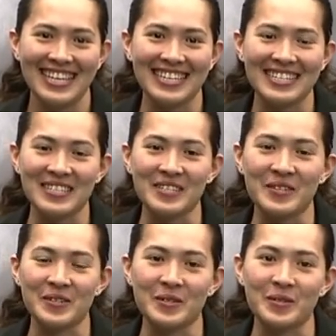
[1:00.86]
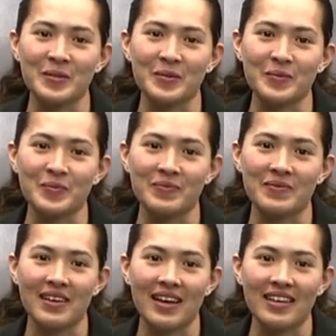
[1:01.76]
Um,
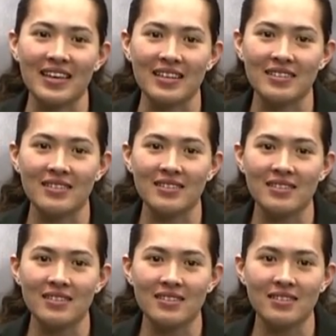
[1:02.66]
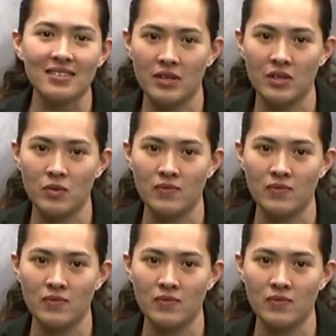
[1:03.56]
I guess he was